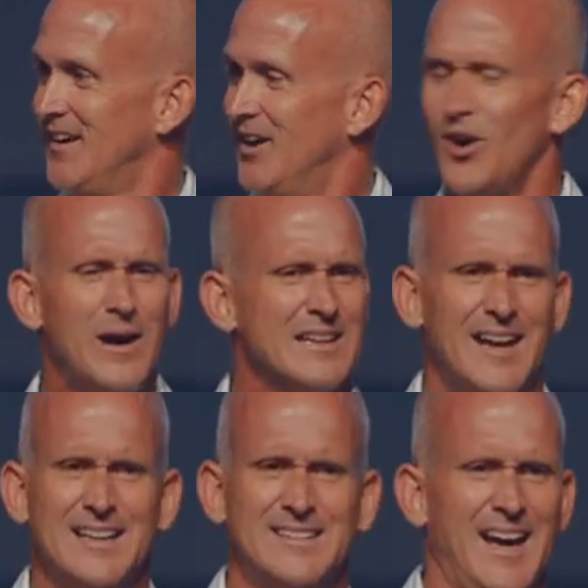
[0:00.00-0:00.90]
Oh, I
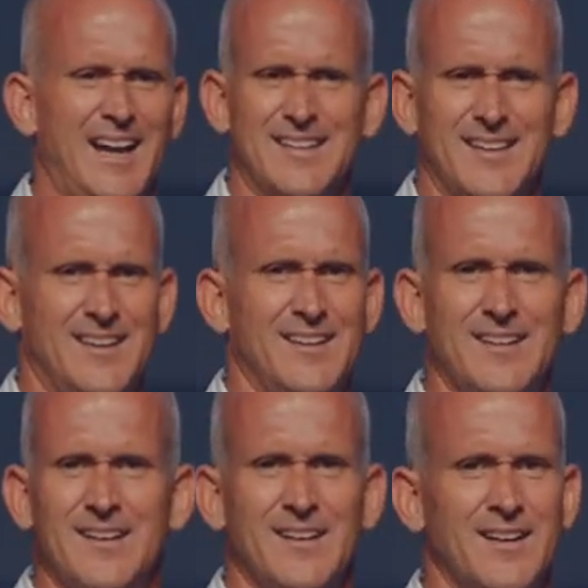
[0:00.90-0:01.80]
like that.
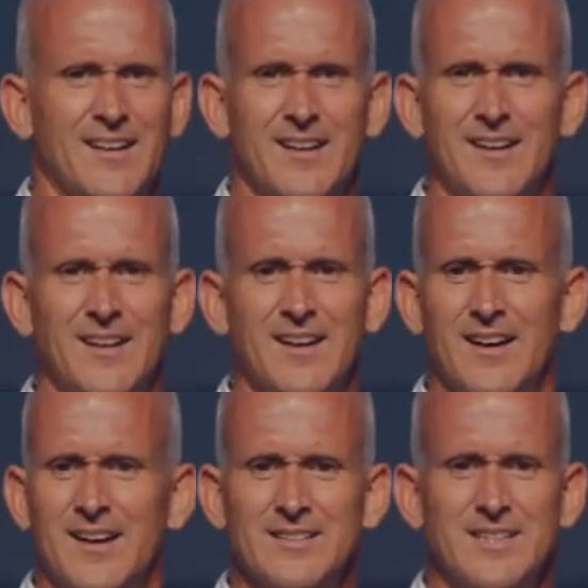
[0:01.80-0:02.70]

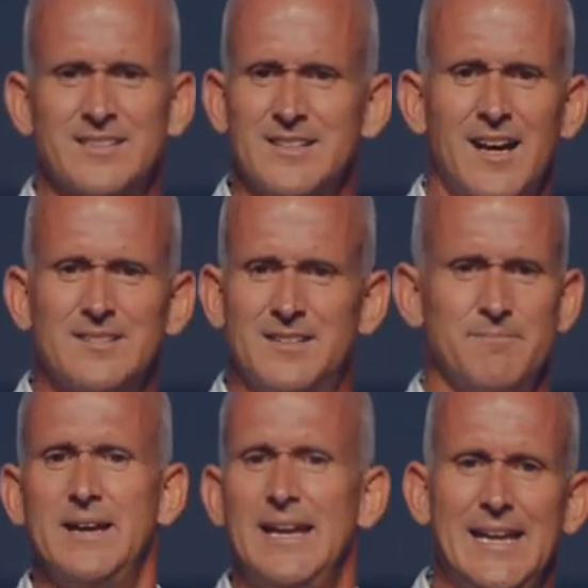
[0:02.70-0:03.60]
Because it's not
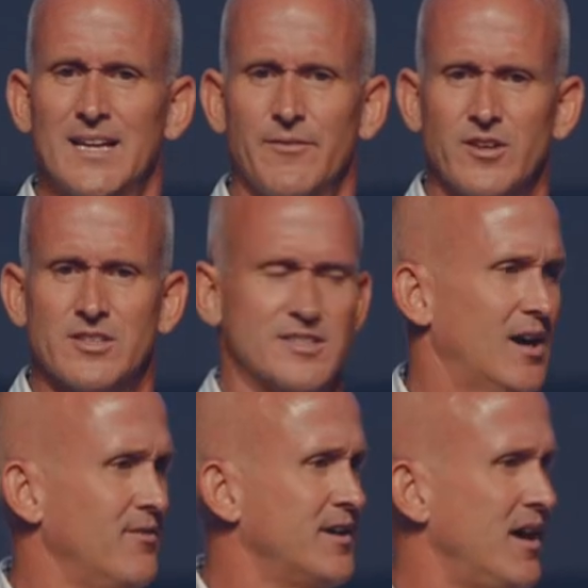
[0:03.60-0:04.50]
demeaning of
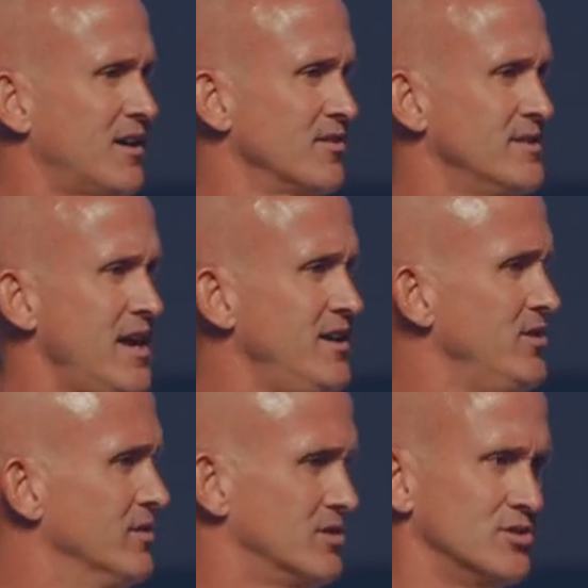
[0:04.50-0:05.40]
yourself. God created you
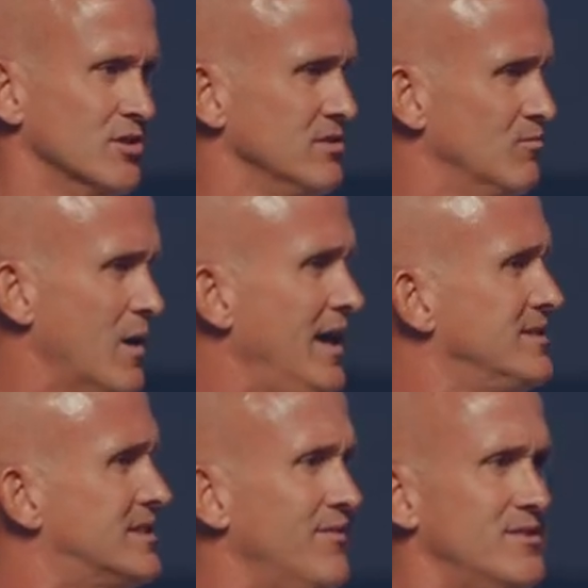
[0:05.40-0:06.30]
in a certain way.
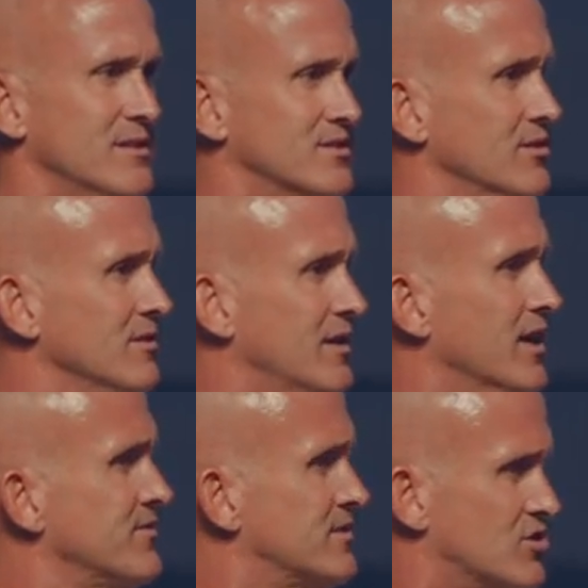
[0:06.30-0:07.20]
He's given you a certain
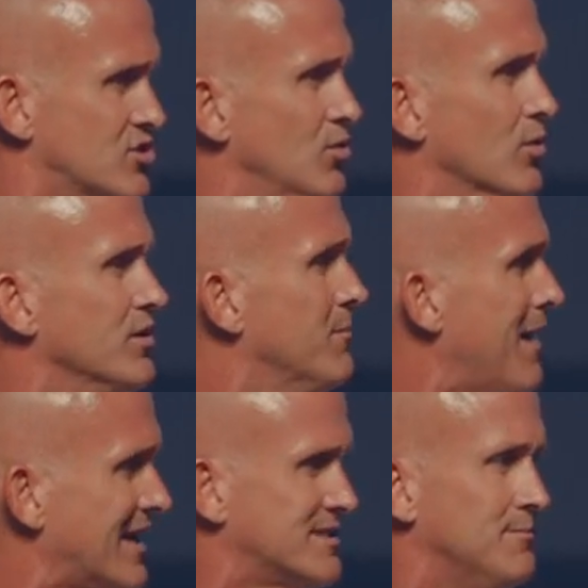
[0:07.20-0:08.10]
gifts to steward, to
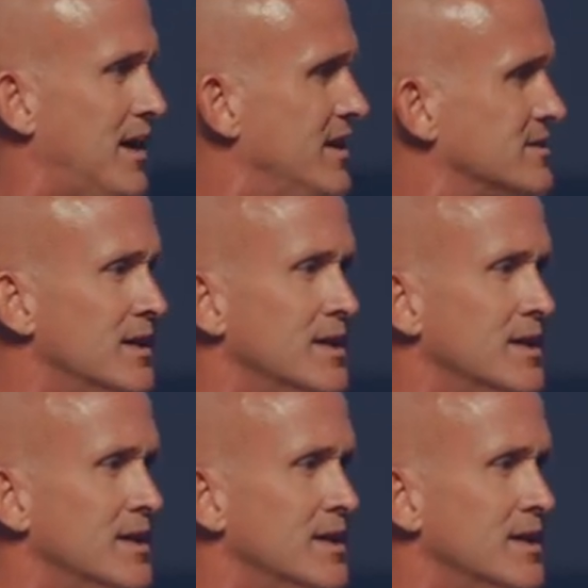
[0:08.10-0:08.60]
maximize.